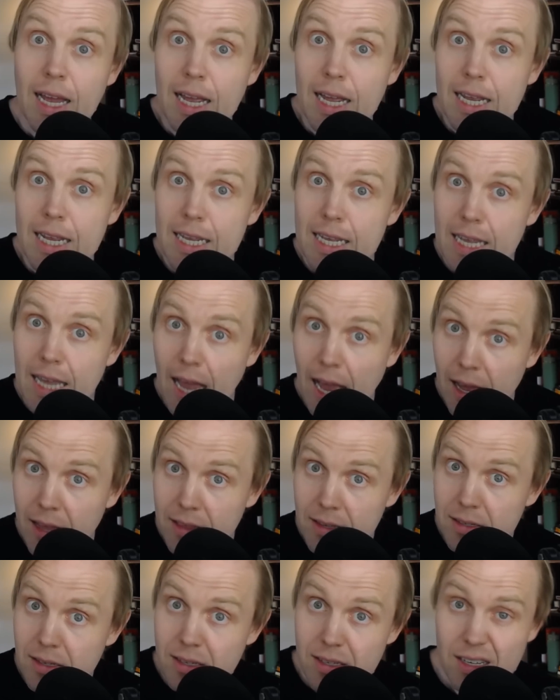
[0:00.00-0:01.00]
Yeah,
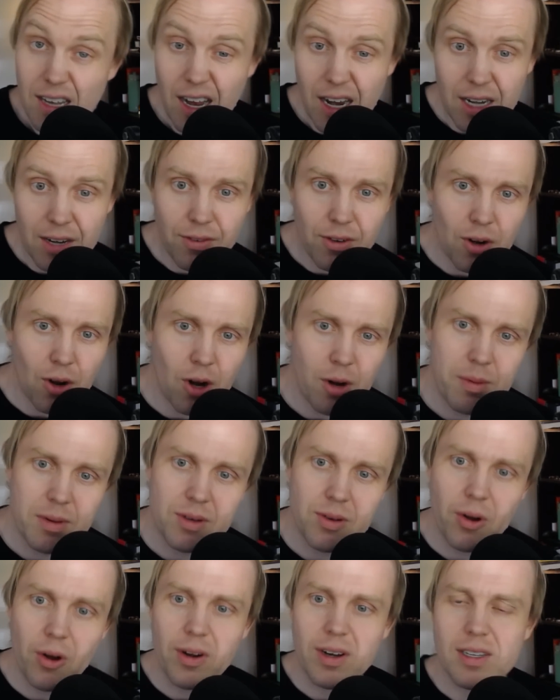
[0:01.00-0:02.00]
this is kind of an
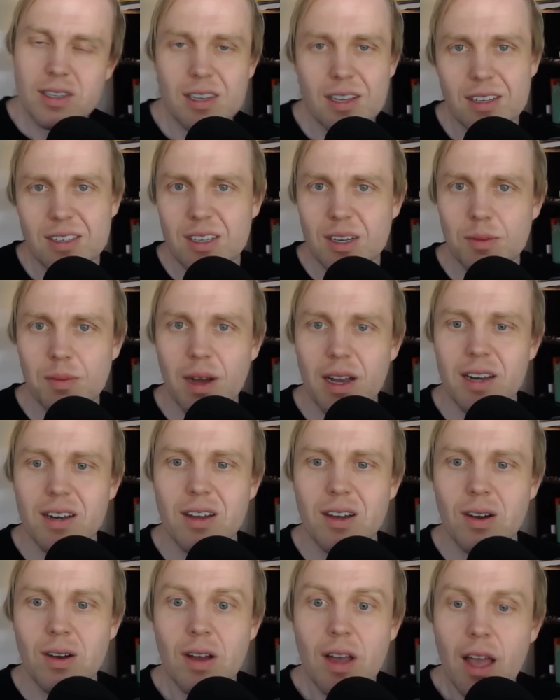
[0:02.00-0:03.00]
arbitrary system, I
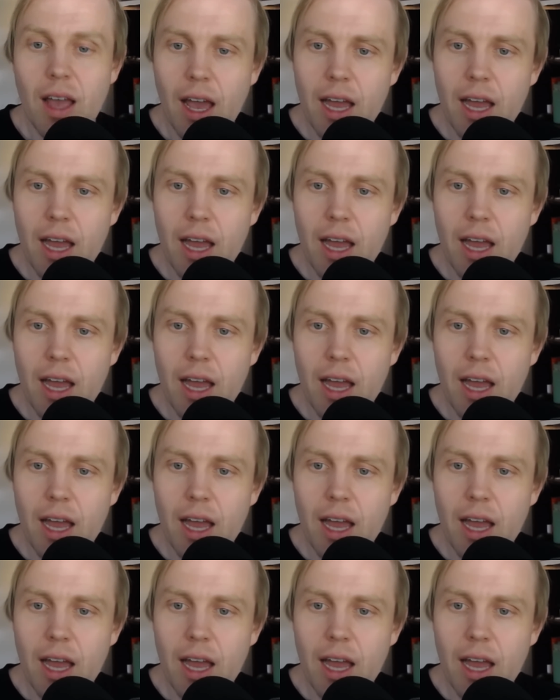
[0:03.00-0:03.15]
know.